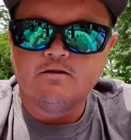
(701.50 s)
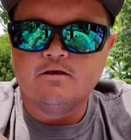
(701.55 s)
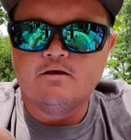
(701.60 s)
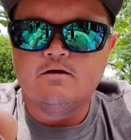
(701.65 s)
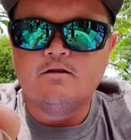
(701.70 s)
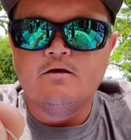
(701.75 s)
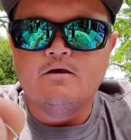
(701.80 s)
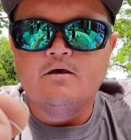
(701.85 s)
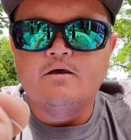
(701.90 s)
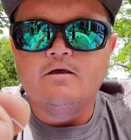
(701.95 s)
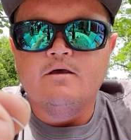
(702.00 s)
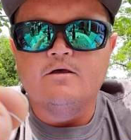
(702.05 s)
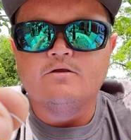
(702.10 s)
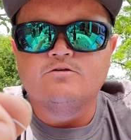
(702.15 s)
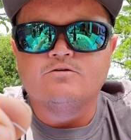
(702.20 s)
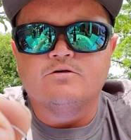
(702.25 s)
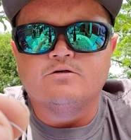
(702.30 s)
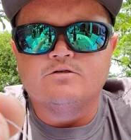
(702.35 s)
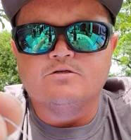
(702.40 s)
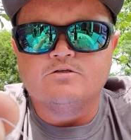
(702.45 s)
there.
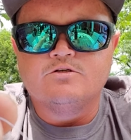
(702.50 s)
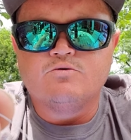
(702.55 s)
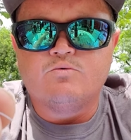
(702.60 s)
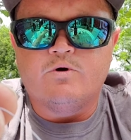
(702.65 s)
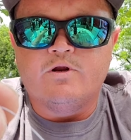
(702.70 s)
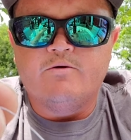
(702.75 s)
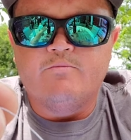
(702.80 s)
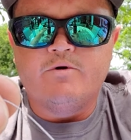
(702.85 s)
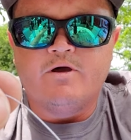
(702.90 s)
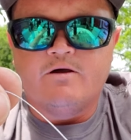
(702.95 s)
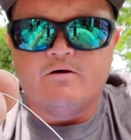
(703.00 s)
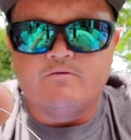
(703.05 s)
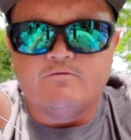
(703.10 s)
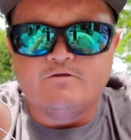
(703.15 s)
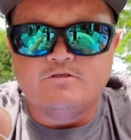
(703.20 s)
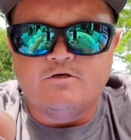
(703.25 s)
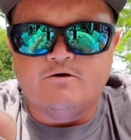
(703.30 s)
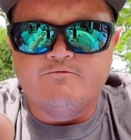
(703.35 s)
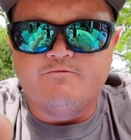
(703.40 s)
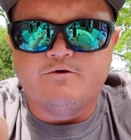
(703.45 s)
So this is 20-pound
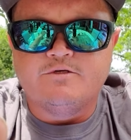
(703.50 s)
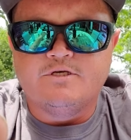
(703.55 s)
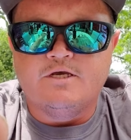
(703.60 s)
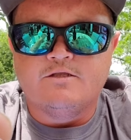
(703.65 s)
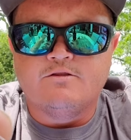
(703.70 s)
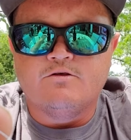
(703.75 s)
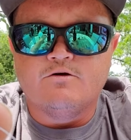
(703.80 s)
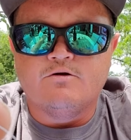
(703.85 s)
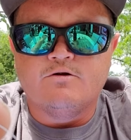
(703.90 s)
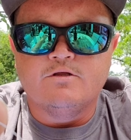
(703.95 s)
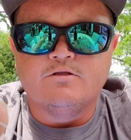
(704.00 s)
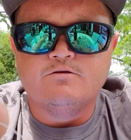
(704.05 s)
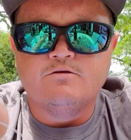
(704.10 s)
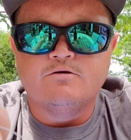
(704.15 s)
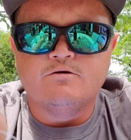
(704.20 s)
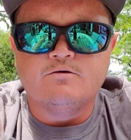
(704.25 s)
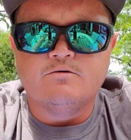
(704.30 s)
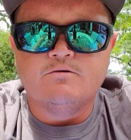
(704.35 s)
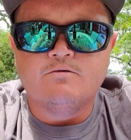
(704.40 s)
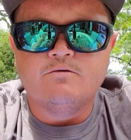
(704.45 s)
Sufix
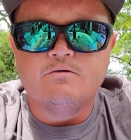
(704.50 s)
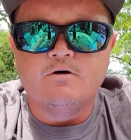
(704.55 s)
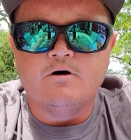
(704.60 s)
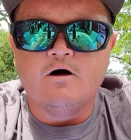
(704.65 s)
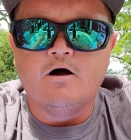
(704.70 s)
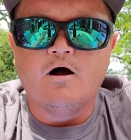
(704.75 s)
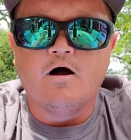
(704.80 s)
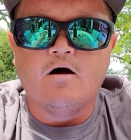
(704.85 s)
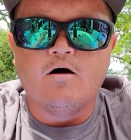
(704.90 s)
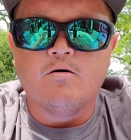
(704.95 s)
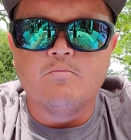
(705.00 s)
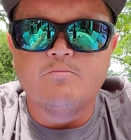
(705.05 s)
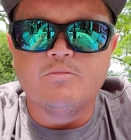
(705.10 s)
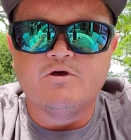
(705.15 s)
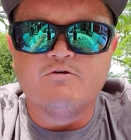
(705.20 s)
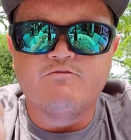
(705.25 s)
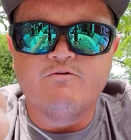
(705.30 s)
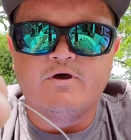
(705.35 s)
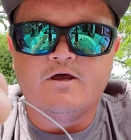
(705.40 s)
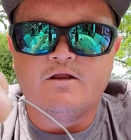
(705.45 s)
832. Big
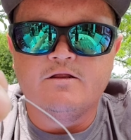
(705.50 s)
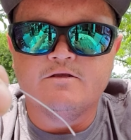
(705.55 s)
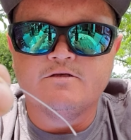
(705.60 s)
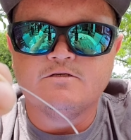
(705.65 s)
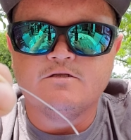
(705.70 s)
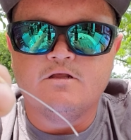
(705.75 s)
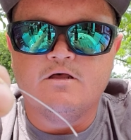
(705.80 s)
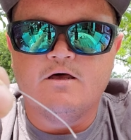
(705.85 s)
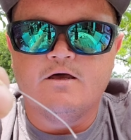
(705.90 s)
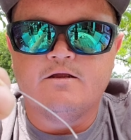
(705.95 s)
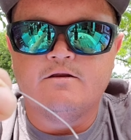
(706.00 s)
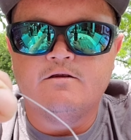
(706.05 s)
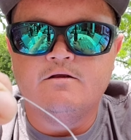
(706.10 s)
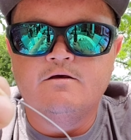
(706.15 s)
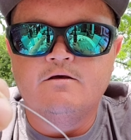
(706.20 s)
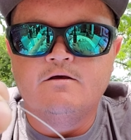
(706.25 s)
fan of this line.